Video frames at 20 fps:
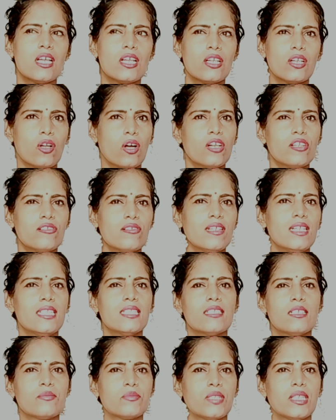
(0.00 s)
Not
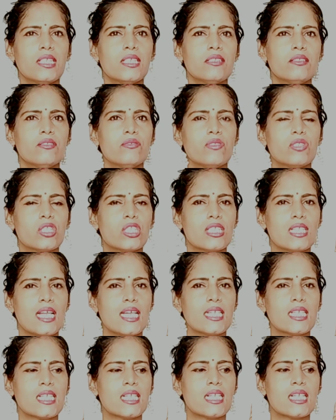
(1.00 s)
really something which is
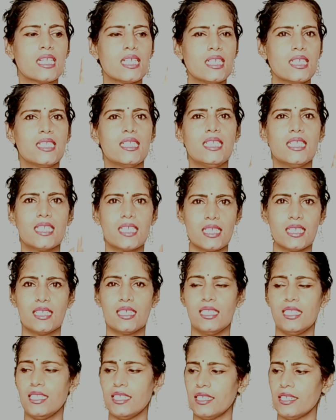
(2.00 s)
like
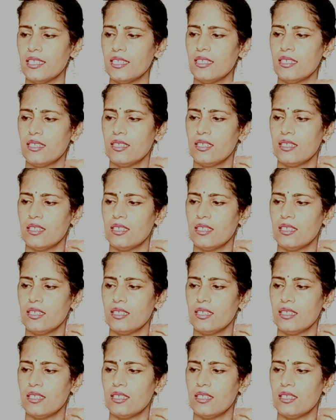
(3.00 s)
clearly